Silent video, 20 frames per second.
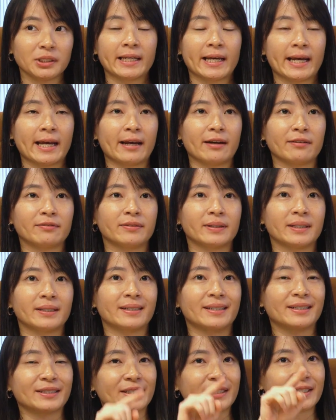They have
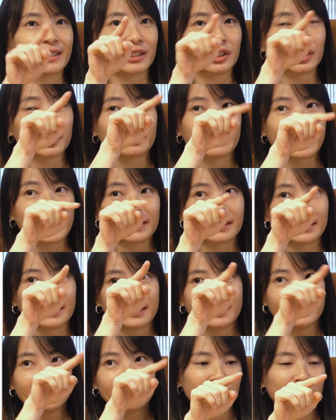a search
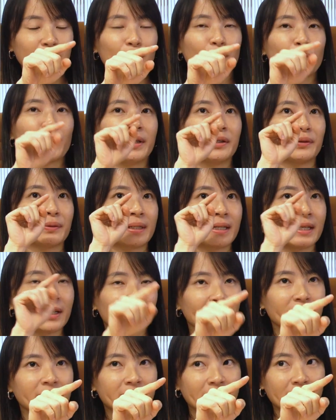button. So when you click
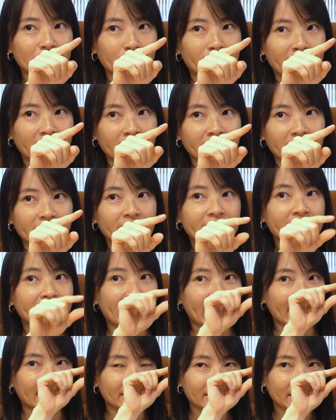on the search button,
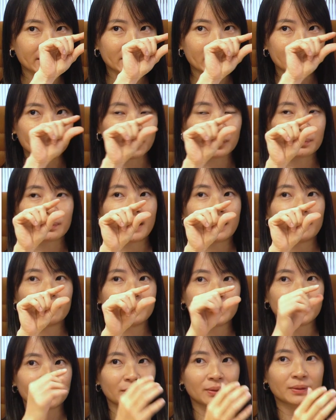then the search bar
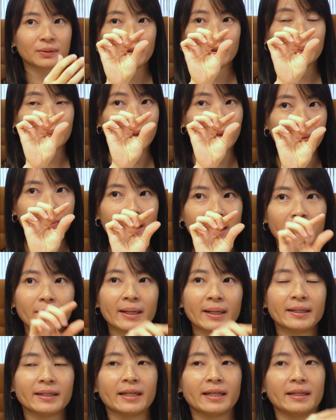will pop out
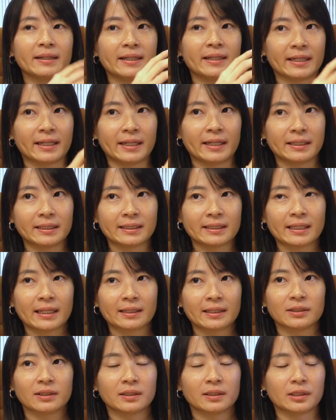and then they can
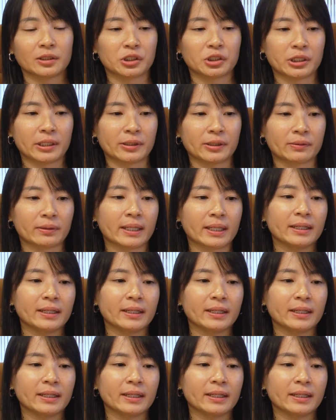start searching, right?